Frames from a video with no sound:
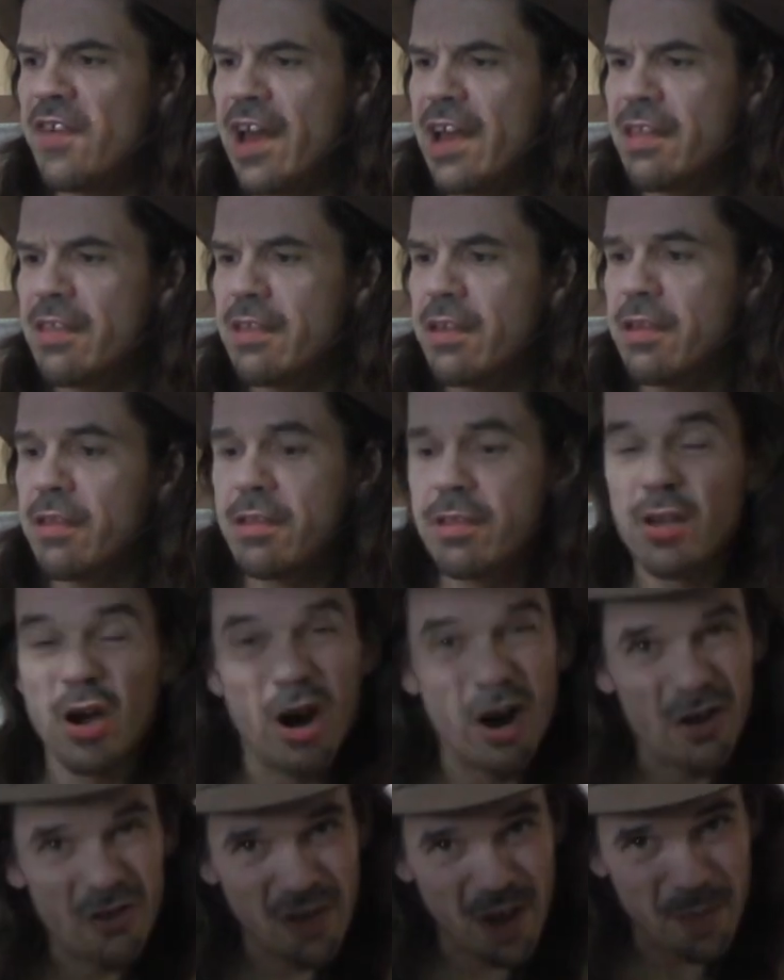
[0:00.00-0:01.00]
Fett's
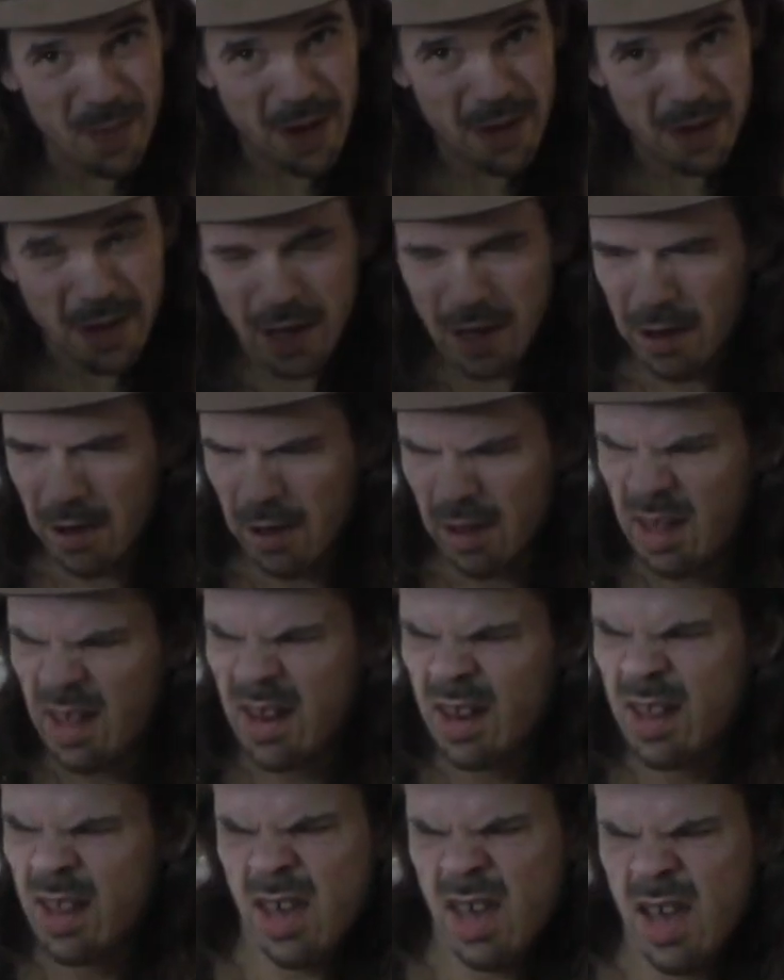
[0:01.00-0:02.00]
starship, as they call it.
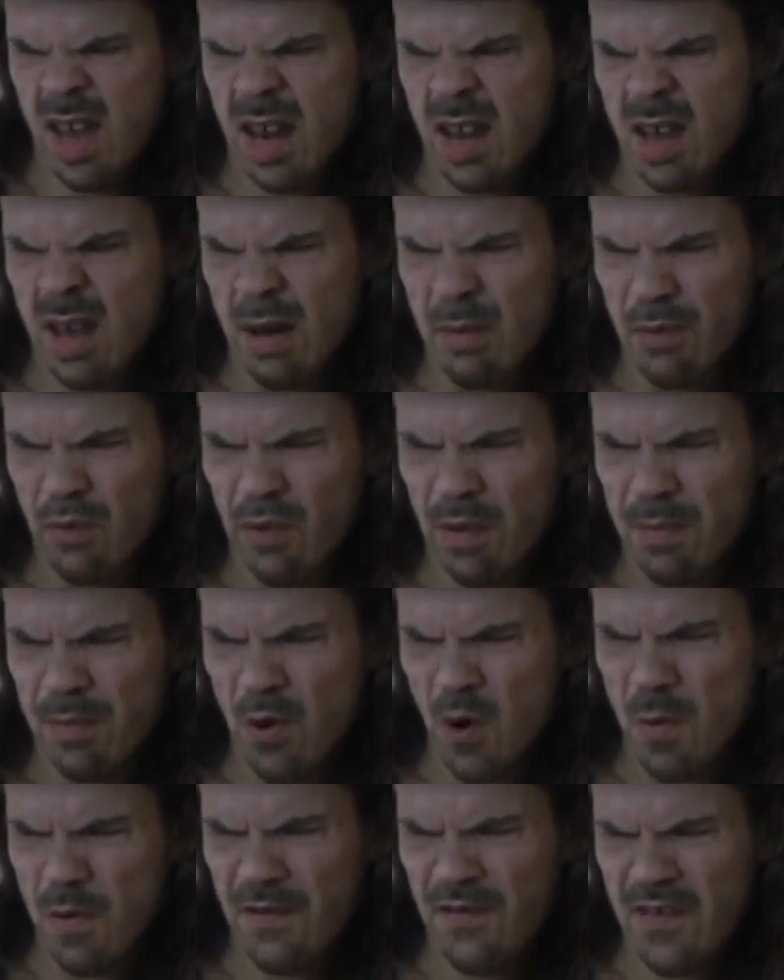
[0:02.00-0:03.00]
It comes with
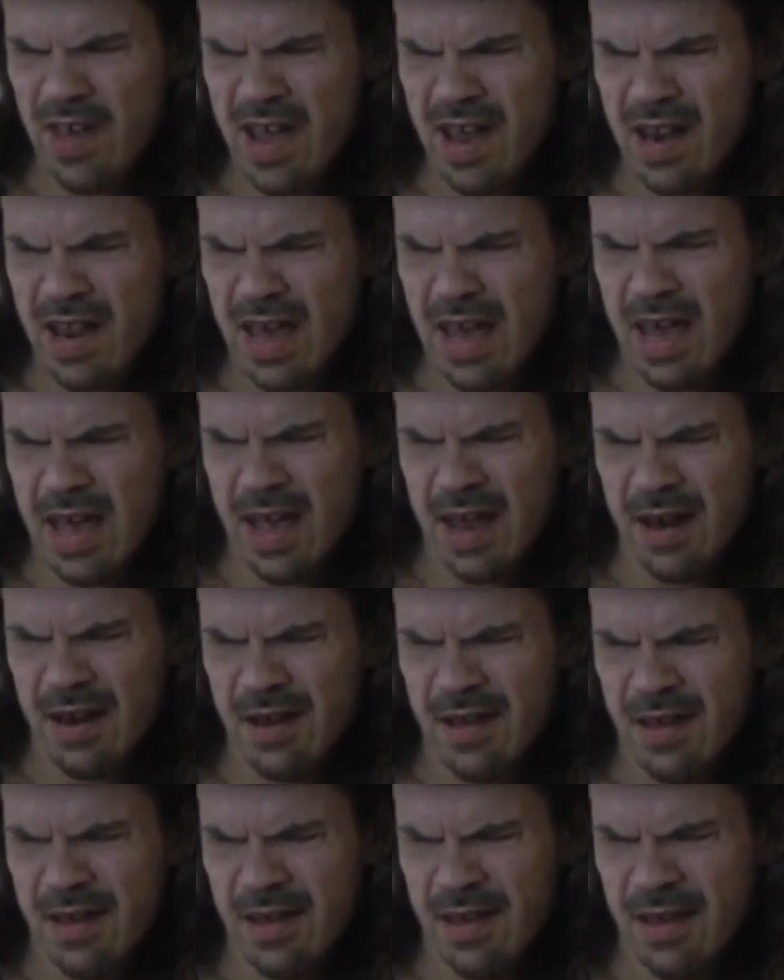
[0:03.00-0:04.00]
Boba Fett and
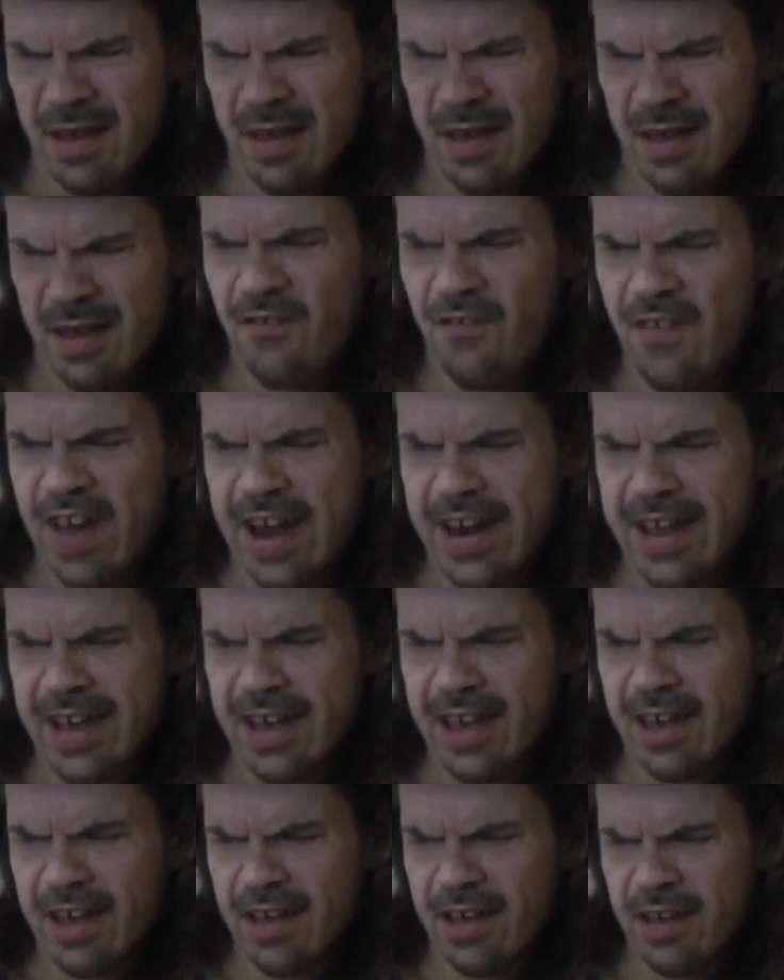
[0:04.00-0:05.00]

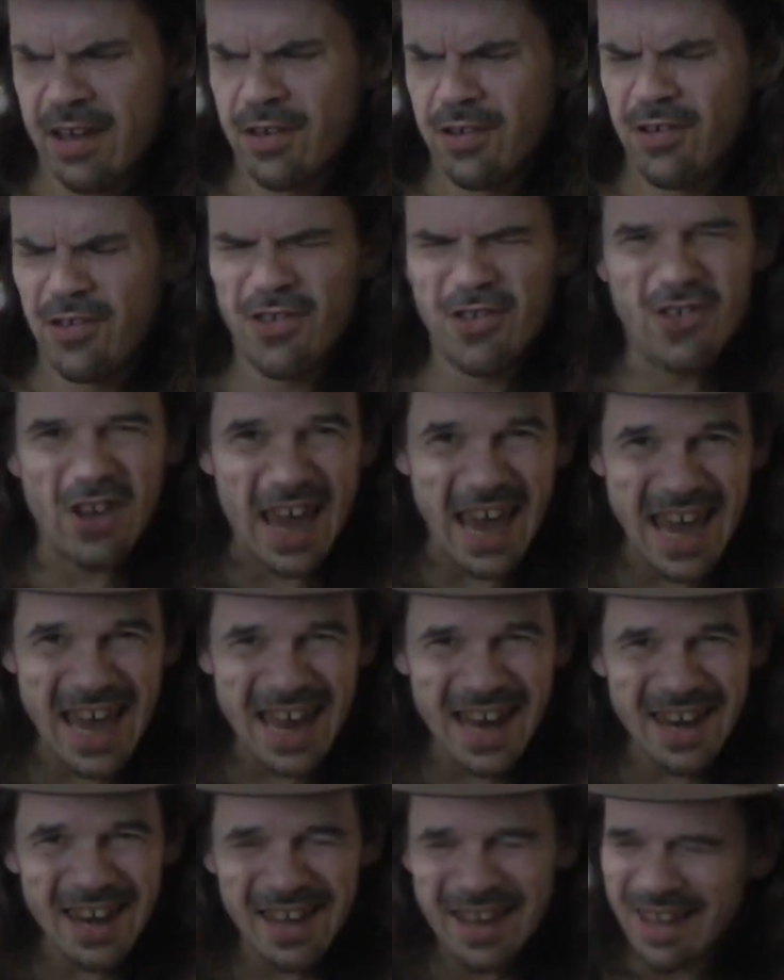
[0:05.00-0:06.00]
Fennec
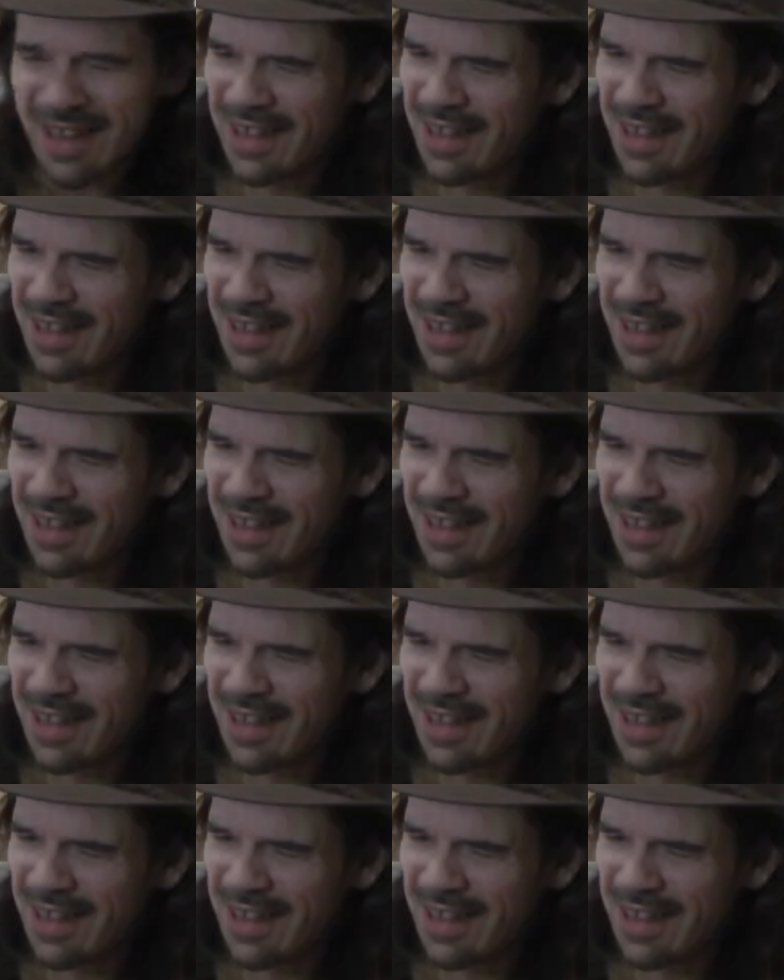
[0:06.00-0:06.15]
Shand?